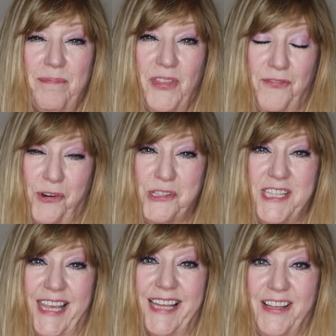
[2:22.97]
The first
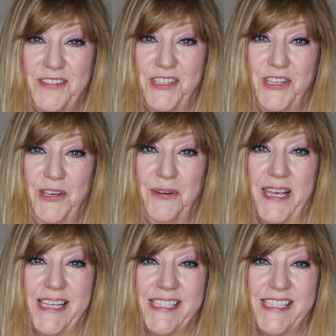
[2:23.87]
thing I love to do
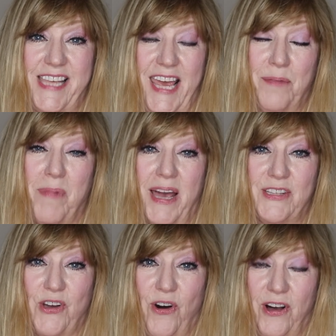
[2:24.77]
is take my
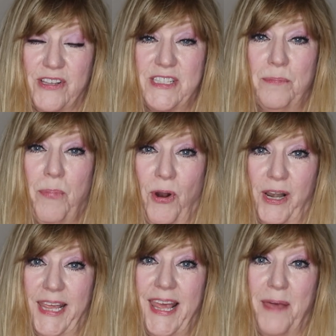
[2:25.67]
dogs,
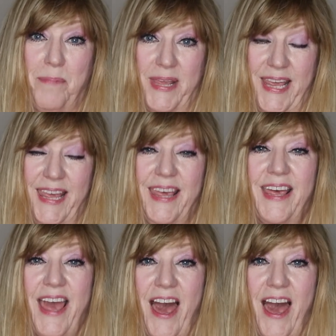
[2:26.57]
Barney and Minnie,